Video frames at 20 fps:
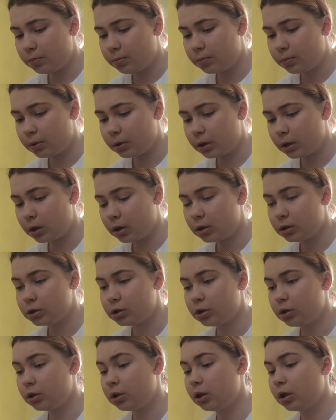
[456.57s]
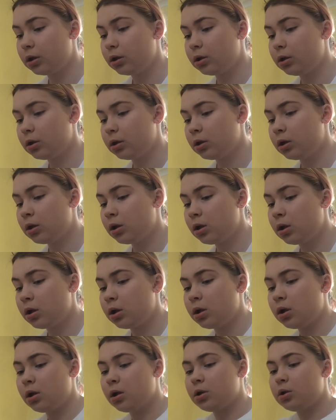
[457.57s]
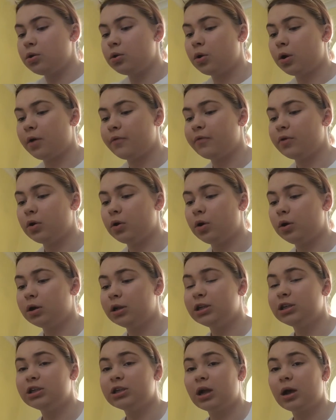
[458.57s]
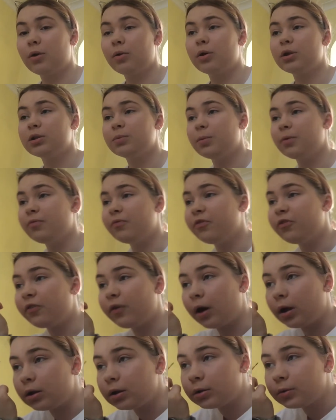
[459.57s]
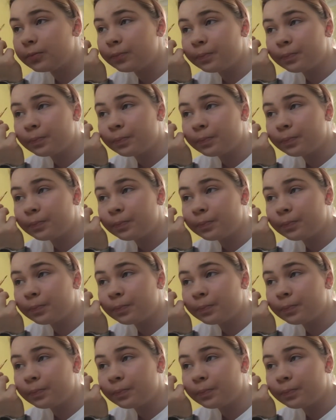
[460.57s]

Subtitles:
But yeah, so that. Not having college now has been fun.